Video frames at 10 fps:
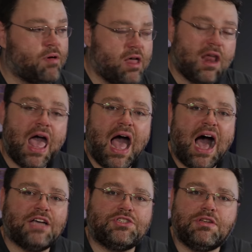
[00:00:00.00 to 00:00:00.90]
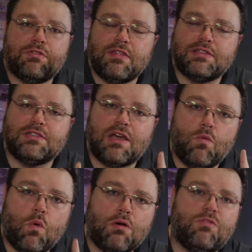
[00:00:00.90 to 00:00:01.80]
But I still think this is a
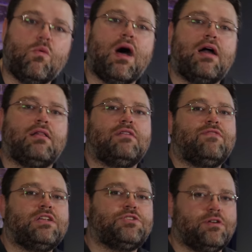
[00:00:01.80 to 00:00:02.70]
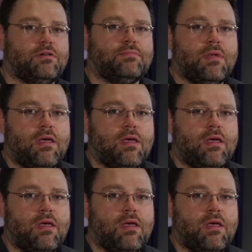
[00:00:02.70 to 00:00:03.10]
worthwhile adventure.